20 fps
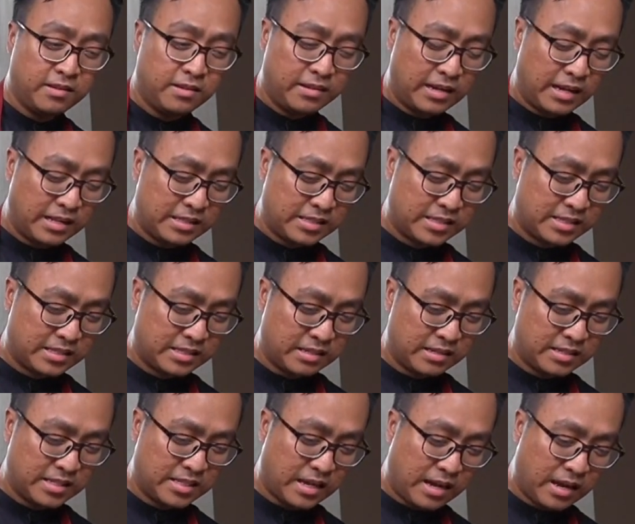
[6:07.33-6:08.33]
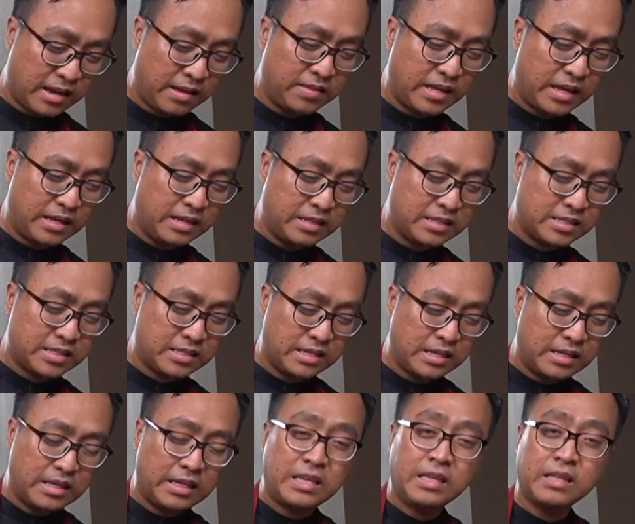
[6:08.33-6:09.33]
That's a sign that it's
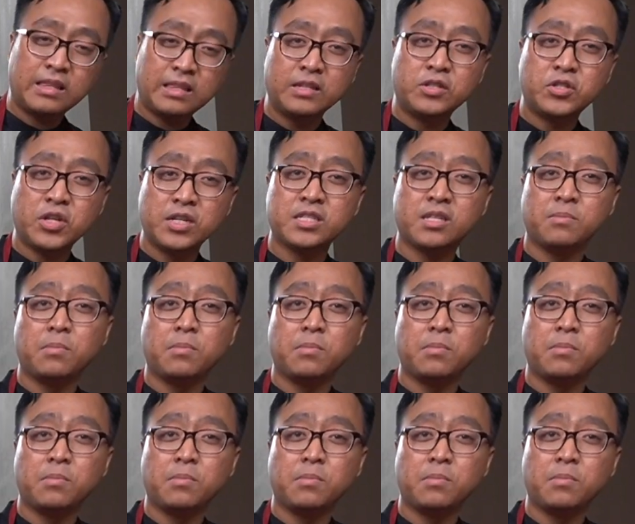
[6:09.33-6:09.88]
heated just